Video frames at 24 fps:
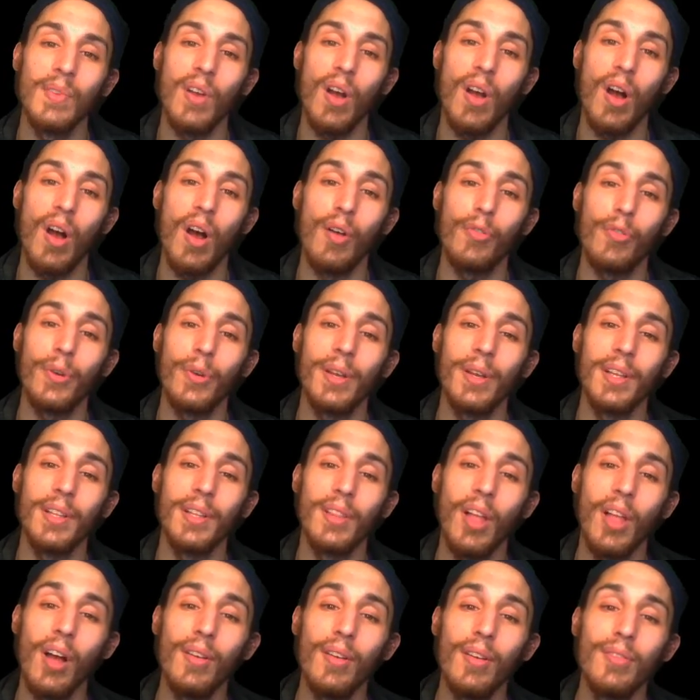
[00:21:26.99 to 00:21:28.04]
offering
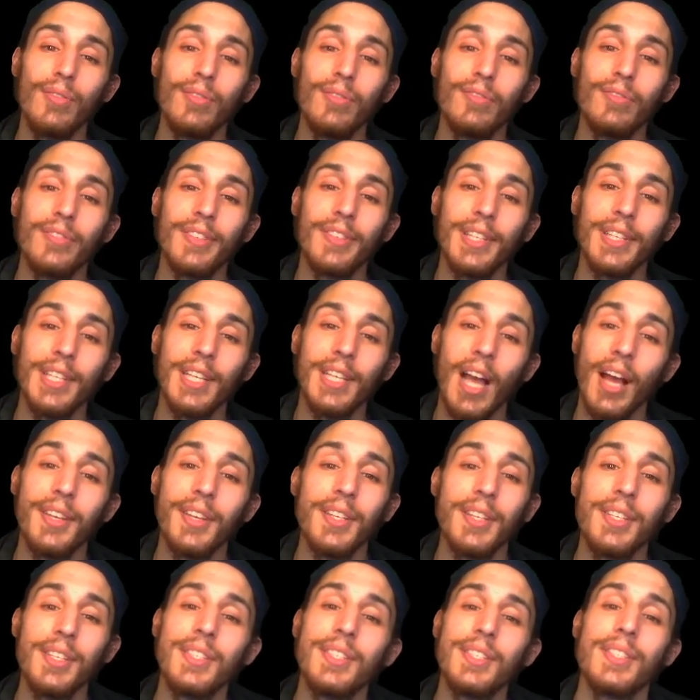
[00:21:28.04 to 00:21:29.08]
love and
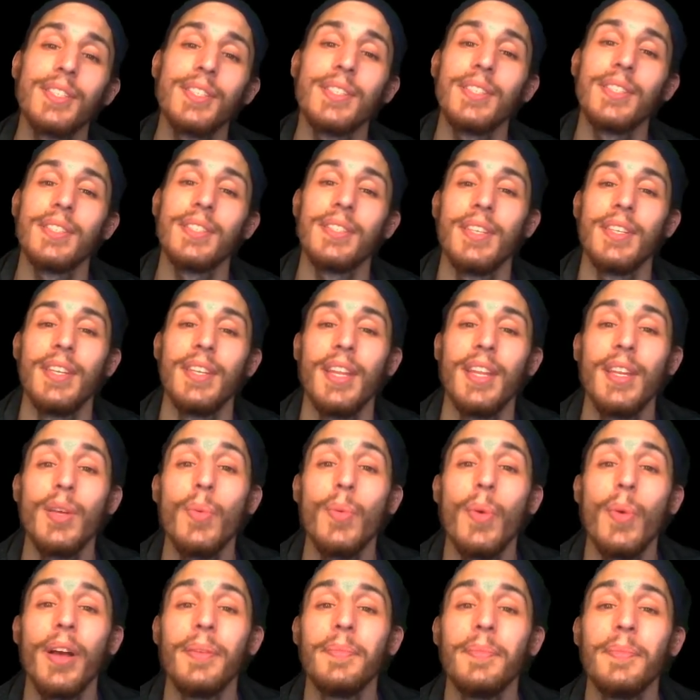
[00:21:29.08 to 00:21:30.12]
kindness in any
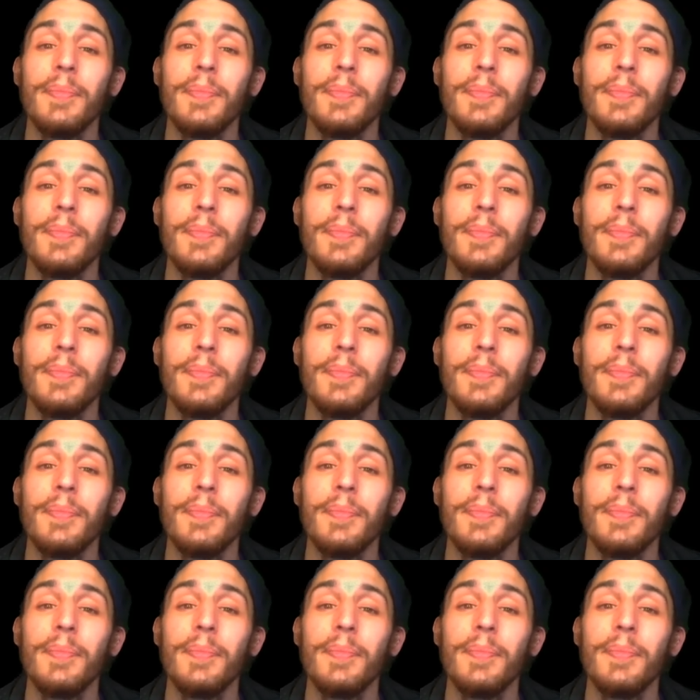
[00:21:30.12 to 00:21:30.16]
way.